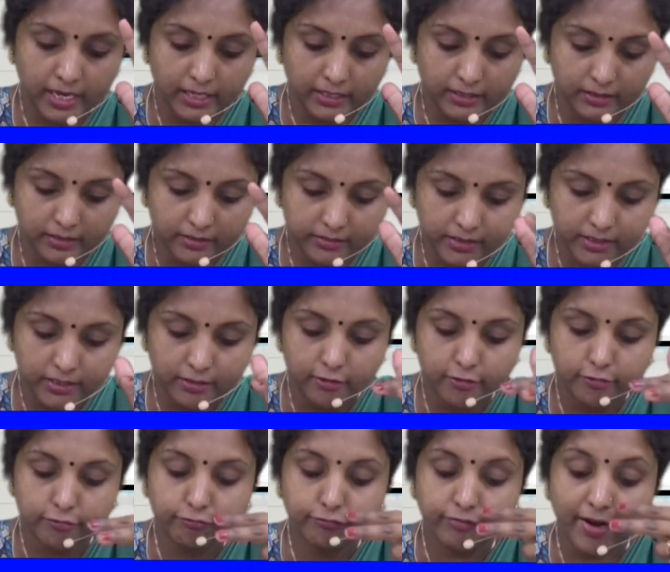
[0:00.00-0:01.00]

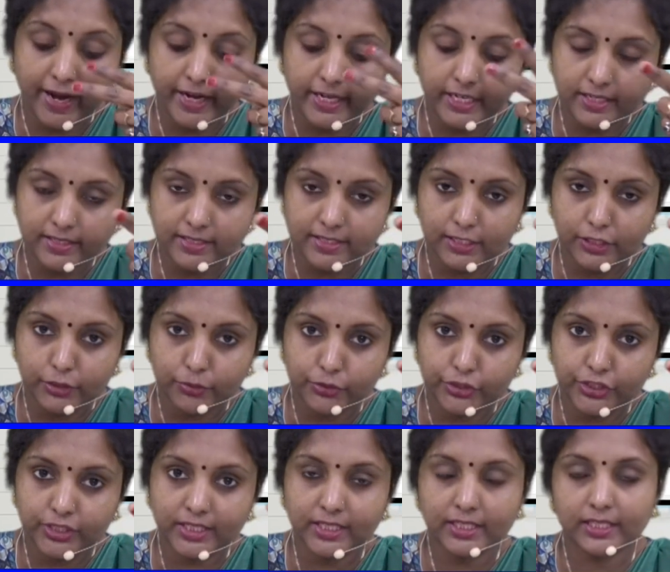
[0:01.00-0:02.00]
The find
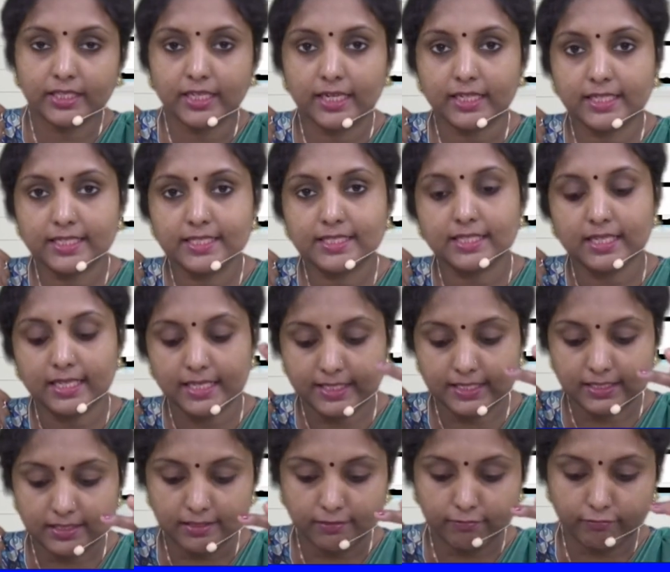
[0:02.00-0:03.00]
solution, that is
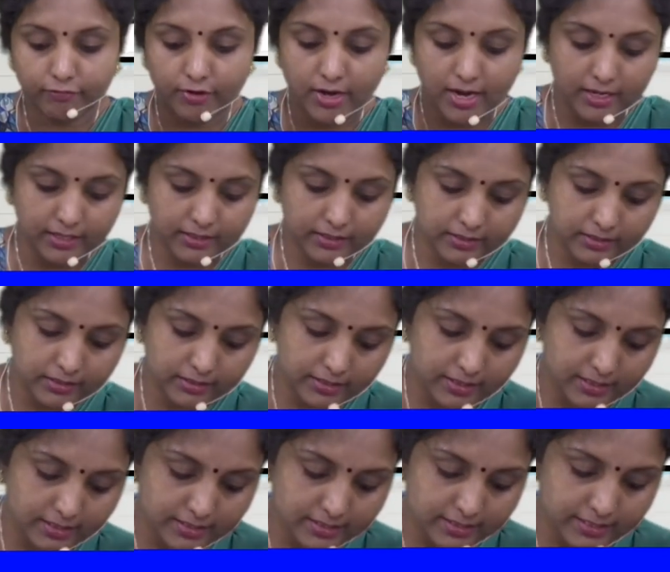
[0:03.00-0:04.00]
Samvad.
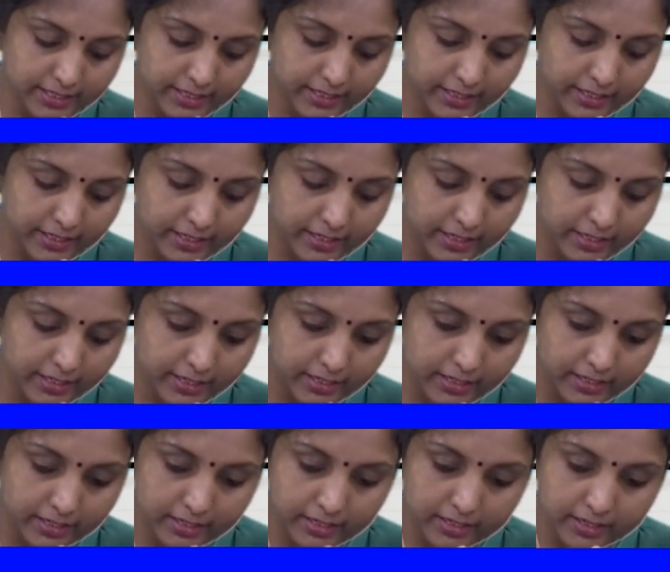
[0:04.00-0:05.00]
See,
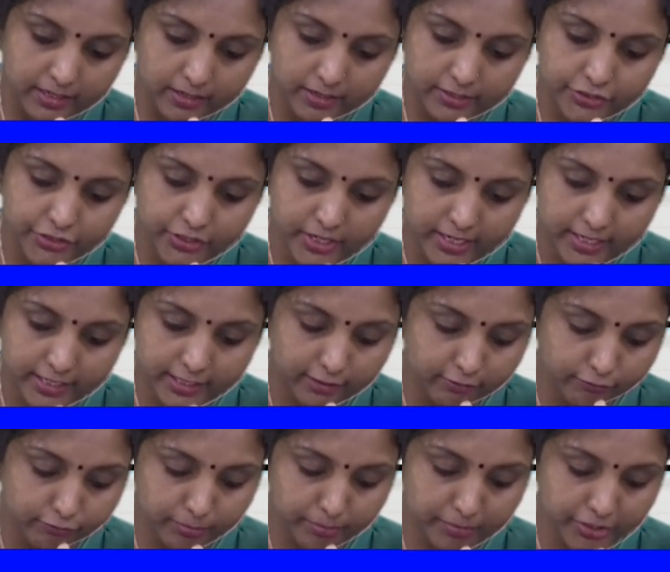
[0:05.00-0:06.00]
sharing
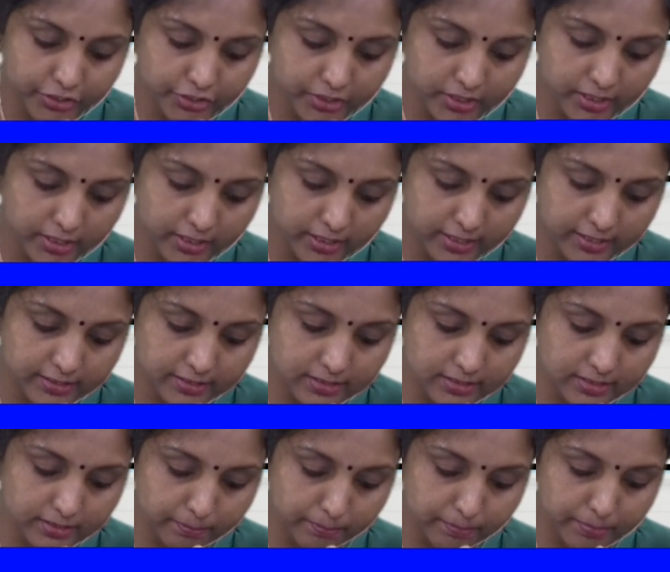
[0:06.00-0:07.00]
information is a
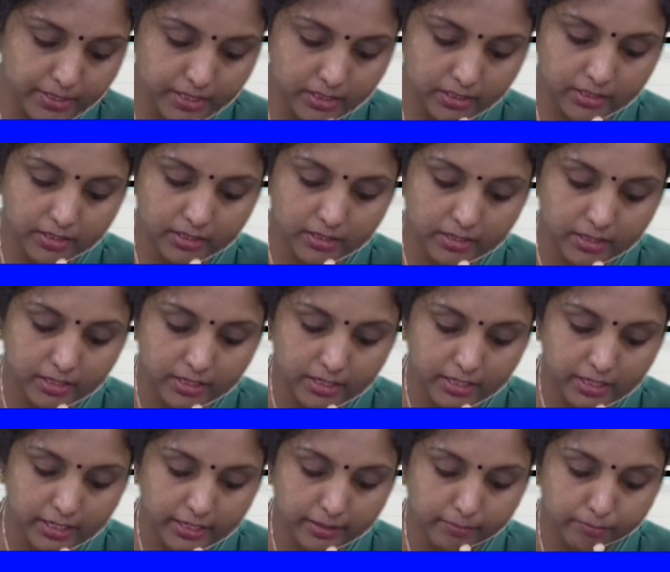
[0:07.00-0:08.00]
Sampark,
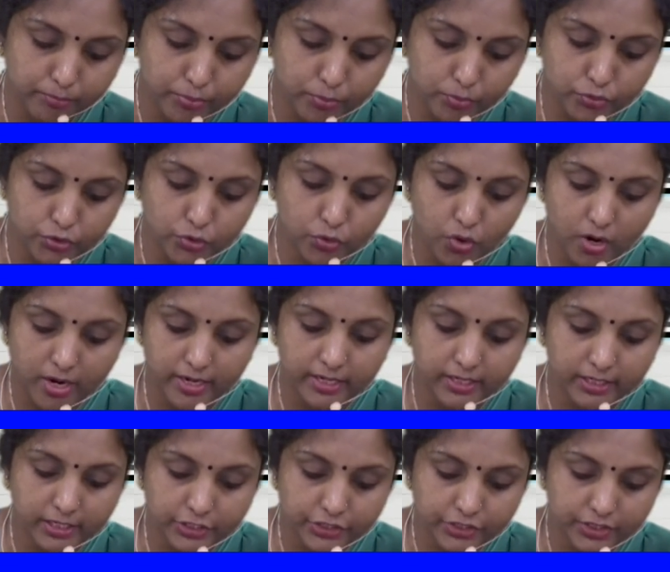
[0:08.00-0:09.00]
improves
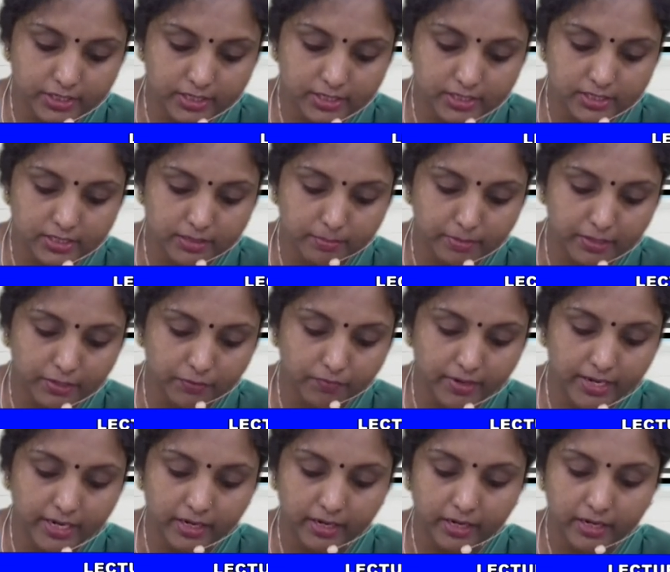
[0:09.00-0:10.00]
coordination,
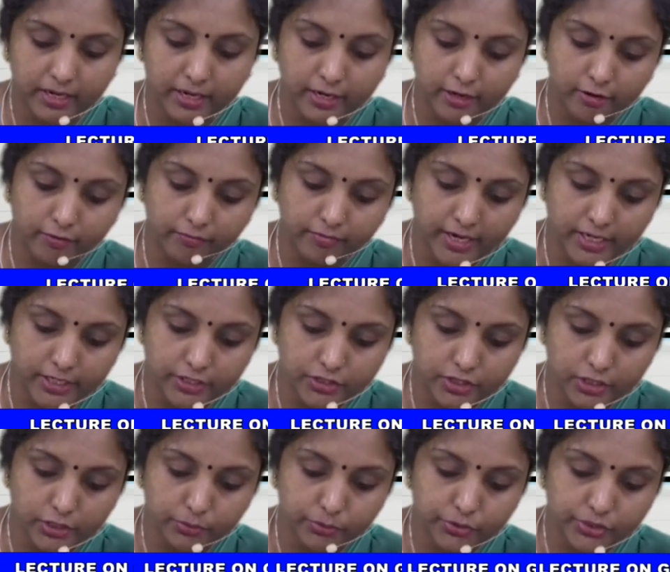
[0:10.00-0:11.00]
Samanvay, find
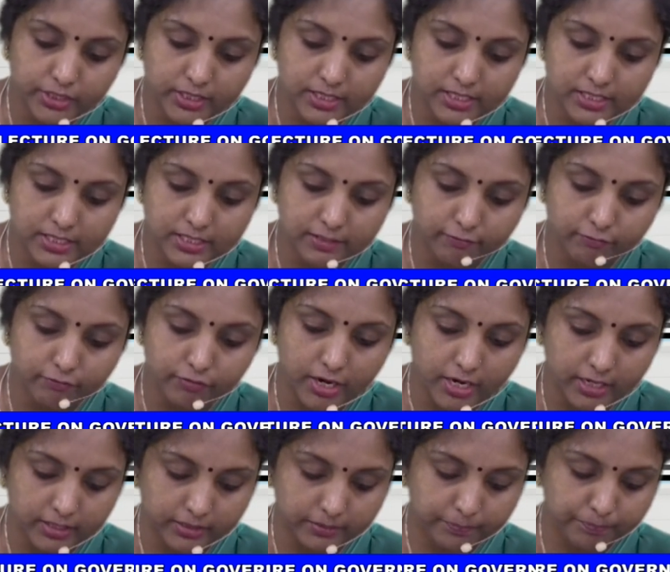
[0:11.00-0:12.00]
solution,
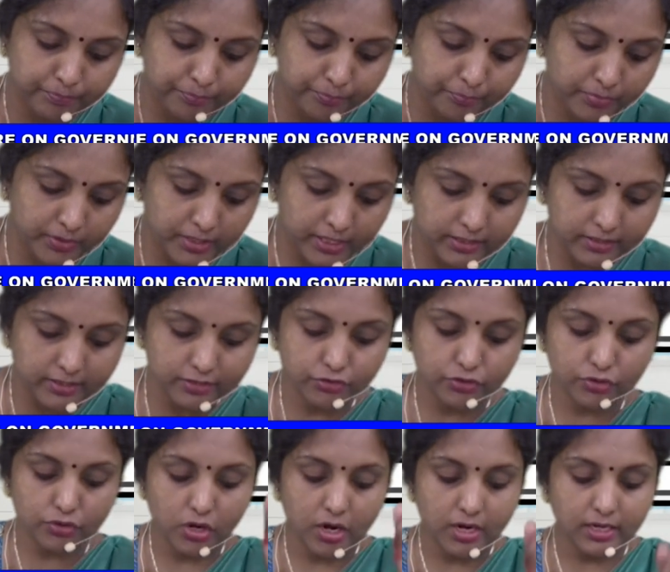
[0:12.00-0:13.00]
Samvad. These
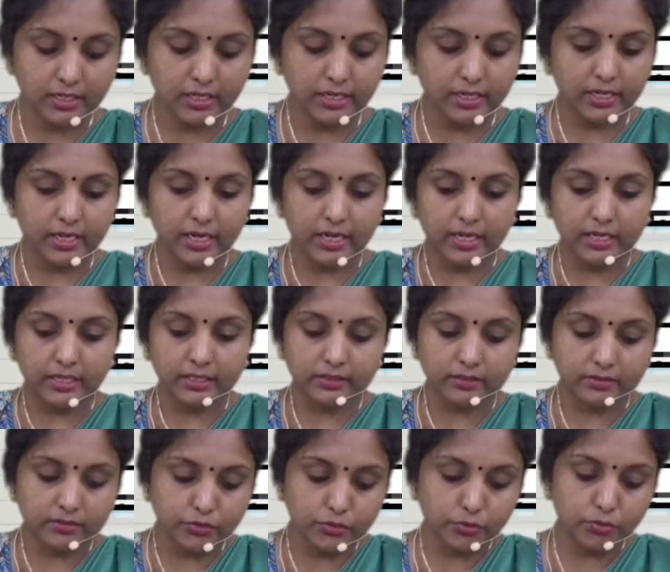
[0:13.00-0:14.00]
are all
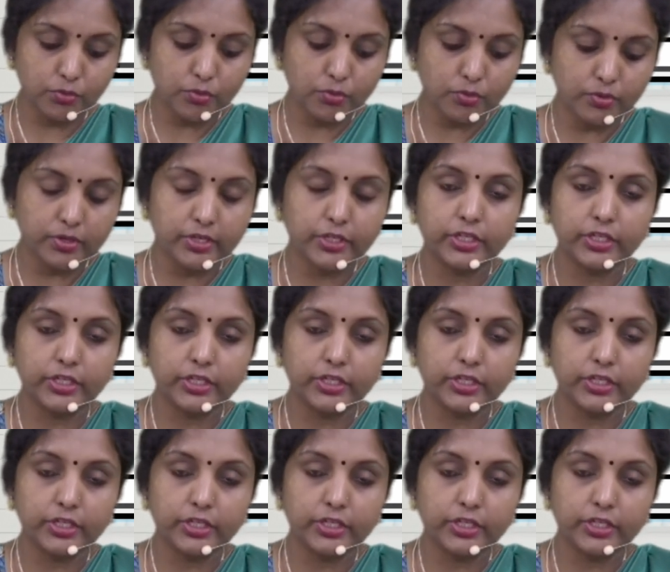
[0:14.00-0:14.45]
to